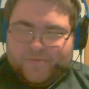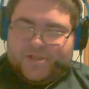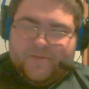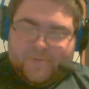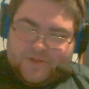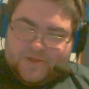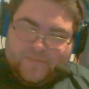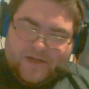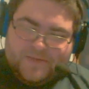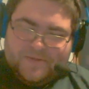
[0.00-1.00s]
Championship
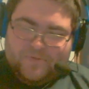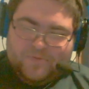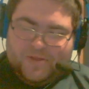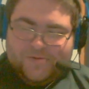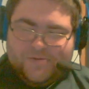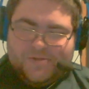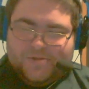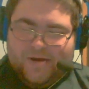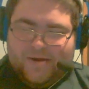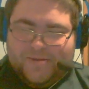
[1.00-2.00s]
match between those
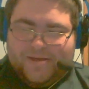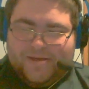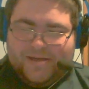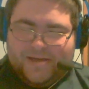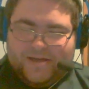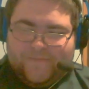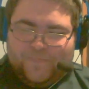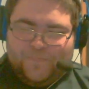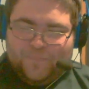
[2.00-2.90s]
two, I think Buddy